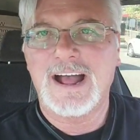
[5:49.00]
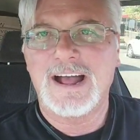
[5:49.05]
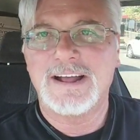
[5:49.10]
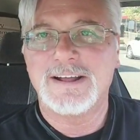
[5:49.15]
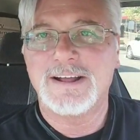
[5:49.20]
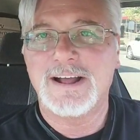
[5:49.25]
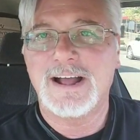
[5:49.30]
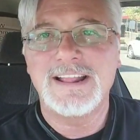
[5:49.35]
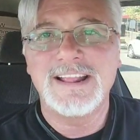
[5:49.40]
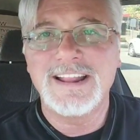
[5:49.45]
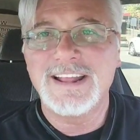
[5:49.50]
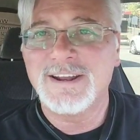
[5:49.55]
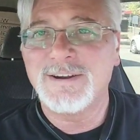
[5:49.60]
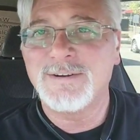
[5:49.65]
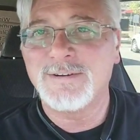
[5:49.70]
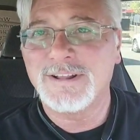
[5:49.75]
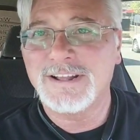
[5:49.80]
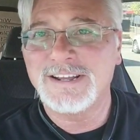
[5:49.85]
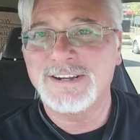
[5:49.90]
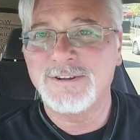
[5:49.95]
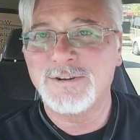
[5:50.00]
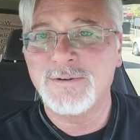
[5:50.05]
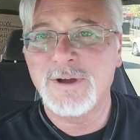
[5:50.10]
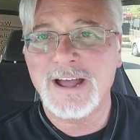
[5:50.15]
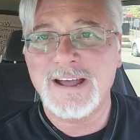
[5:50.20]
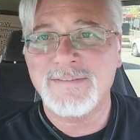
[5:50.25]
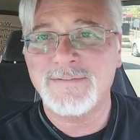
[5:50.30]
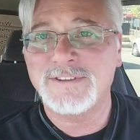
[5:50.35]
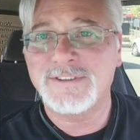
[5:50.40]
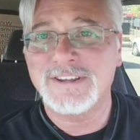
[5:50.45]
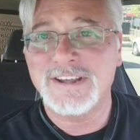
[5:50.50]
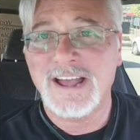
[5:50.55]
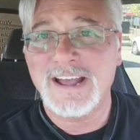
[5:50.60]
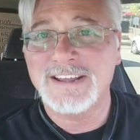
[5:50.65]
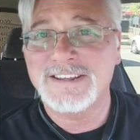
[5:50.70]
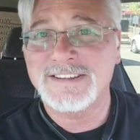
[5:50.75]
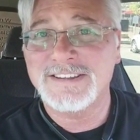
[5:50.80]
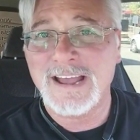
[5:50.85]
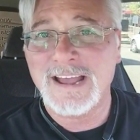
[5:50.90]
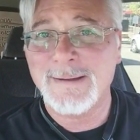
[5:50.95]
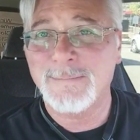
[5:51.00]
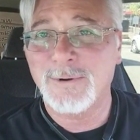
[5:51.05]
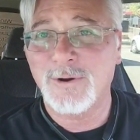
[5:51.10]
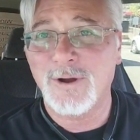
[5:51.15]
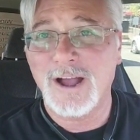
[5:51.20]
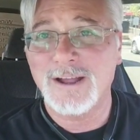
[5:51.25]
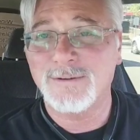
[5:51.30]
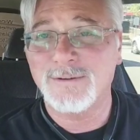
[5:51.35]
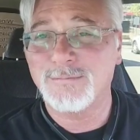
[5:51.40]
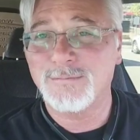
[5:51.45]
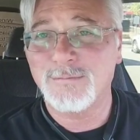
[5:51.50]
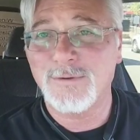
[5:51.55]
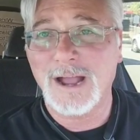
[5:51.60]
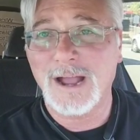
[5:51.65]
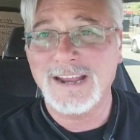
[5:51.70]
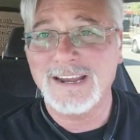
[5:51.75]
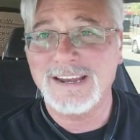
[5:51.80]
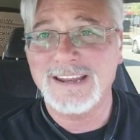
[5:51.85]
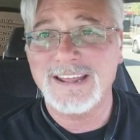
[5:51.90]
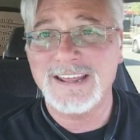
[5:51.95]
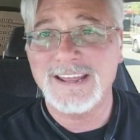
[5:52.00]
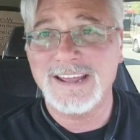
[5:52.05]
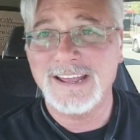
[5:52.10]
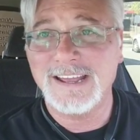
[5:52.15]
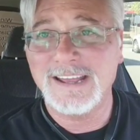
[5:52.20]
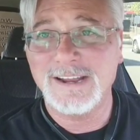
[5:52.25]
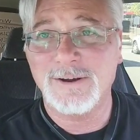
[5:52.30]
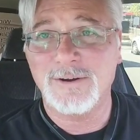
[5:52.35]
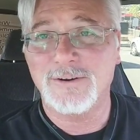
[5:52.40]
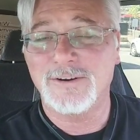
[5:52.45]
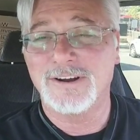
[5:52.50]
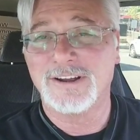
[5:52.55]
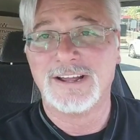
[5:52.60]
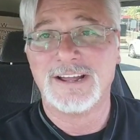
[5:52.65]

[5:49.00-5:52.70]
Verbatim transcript: I literally do have a samurai right here.